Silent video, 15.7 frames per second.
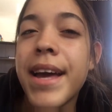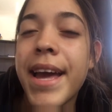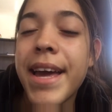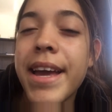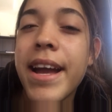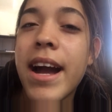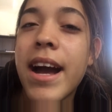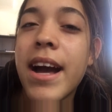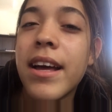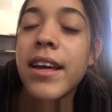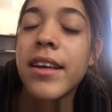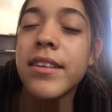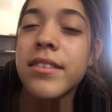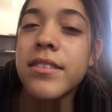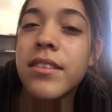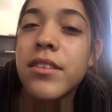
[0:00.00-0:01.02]
Hey
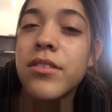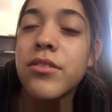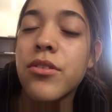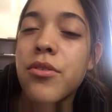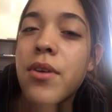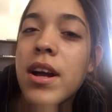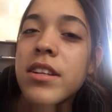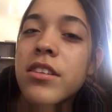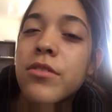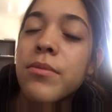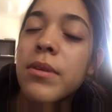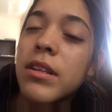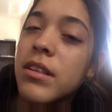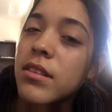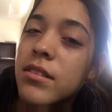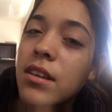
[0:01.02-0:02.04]
guys, so I just
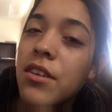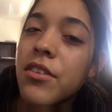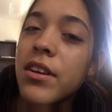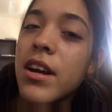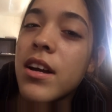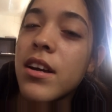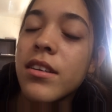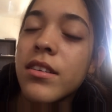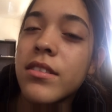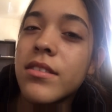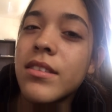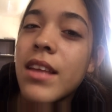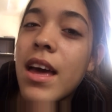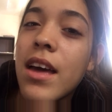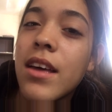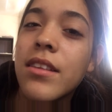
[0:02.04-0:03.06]
wanted to tell you guys
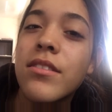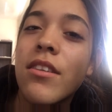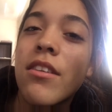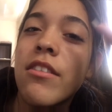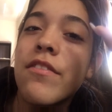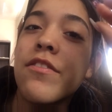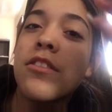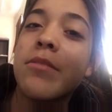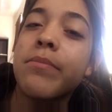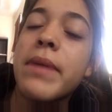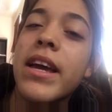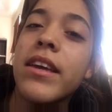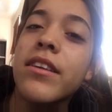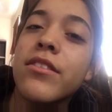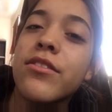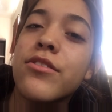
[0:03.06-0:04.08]
that sorry for
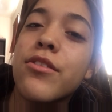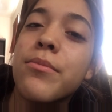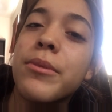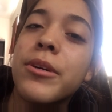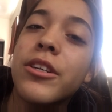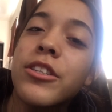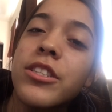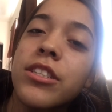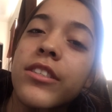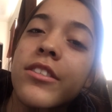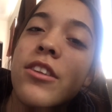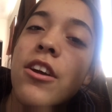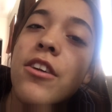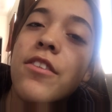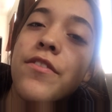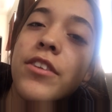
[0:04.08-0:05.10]
smacking so much, and
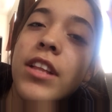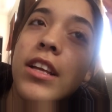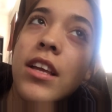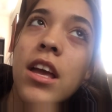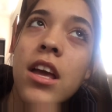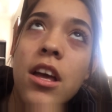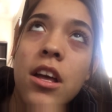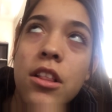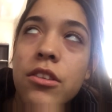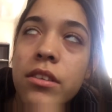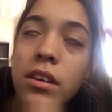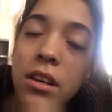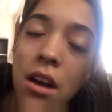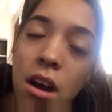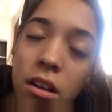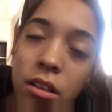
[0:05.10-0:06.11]
sorry for like
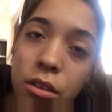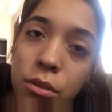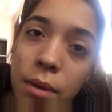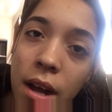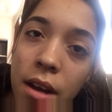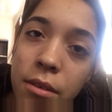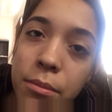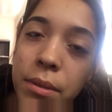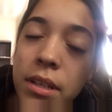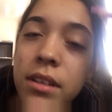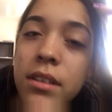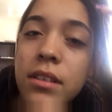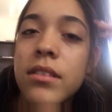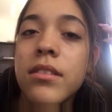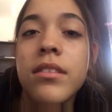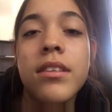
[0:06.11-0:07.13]
looking all around,
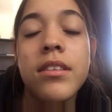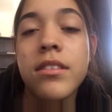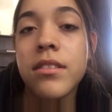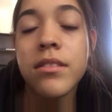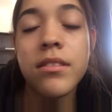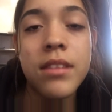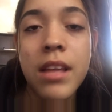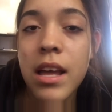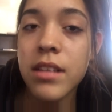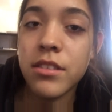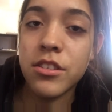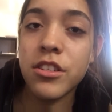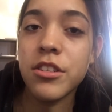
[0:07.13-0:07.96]
because that's